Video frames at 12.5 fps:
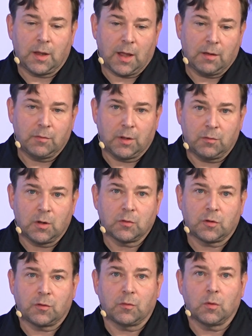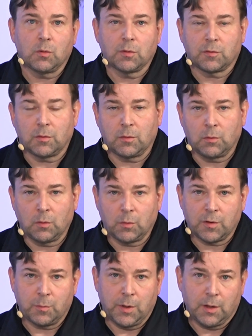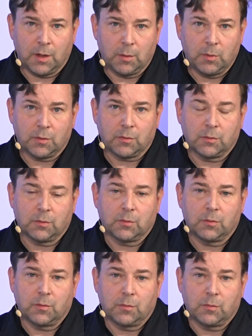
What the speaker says: have the advantage of also always being able to